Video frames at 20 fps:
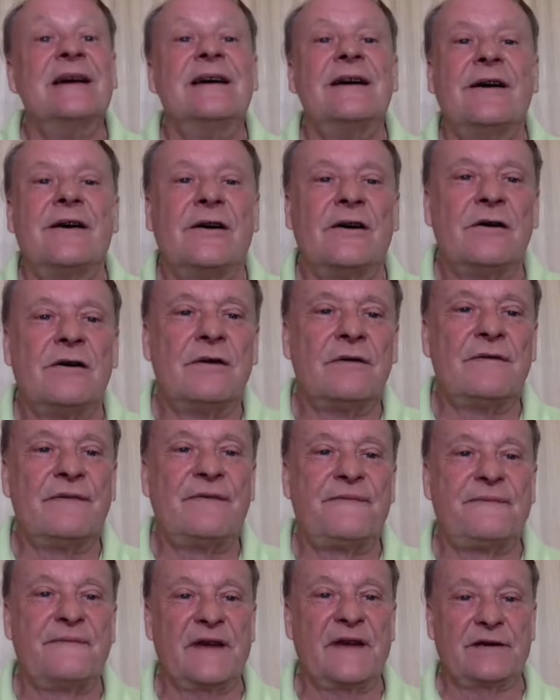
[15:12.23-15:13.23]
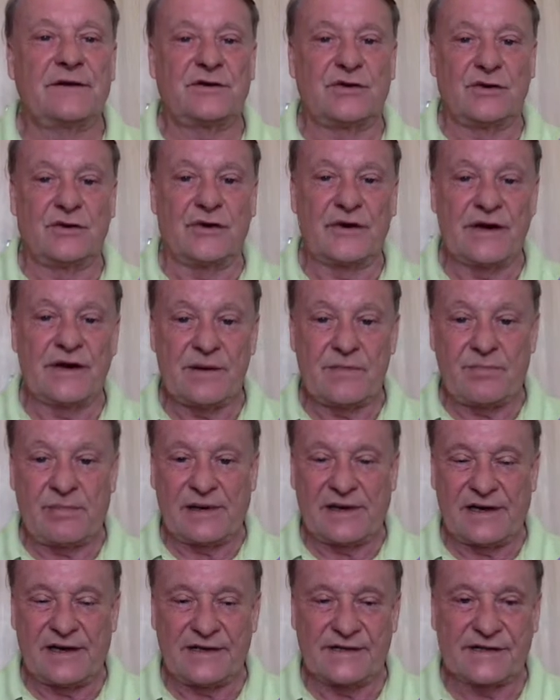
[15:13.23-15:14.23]
of Victoria
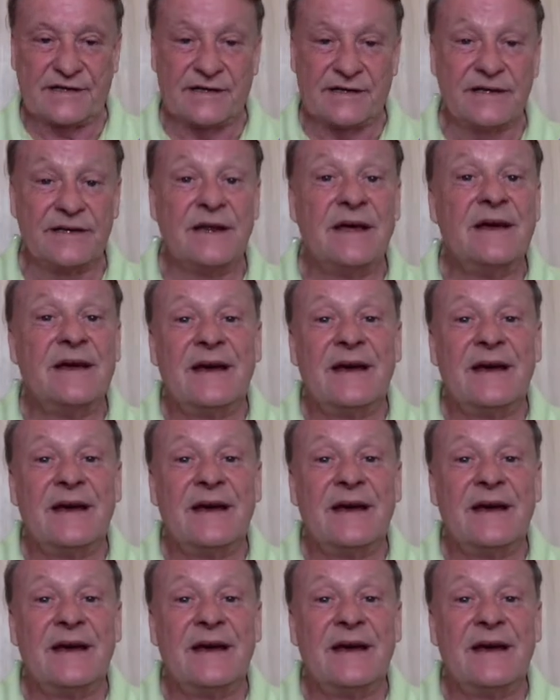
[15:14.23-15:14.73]
Plazen,